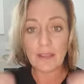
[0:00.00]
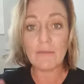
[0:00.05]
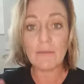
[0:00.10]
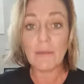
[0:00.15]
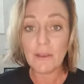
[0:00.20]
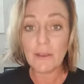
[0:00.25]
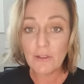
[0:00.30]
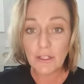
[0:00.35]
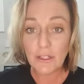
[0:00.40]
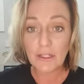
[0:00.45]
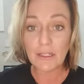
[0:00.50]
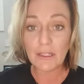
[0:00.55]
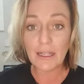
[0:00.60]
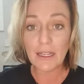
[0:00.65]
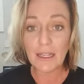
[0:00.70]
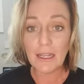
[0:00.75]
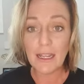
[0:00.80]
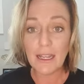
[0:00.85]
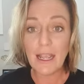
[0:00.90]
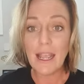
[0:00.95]

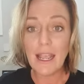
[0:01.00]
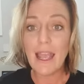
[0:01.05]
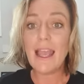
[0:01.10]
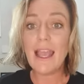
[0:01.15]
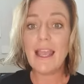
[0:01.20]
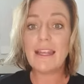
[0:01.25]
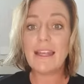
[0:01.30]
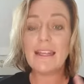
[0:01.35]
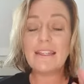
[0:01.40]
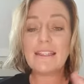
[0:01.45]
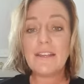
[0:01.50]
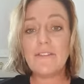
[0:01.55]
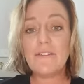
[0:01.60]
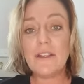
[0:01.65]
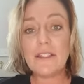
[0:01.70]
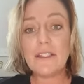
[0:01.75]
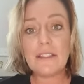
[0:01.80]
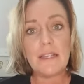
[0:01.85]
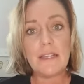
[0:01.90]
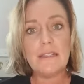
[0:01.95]
emotionally, and it
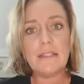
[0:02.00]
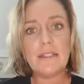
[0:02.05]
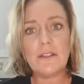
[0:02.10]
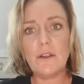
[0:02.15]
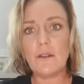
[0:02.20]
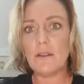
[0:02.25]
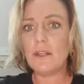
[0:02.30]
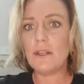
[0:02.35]
def- it's not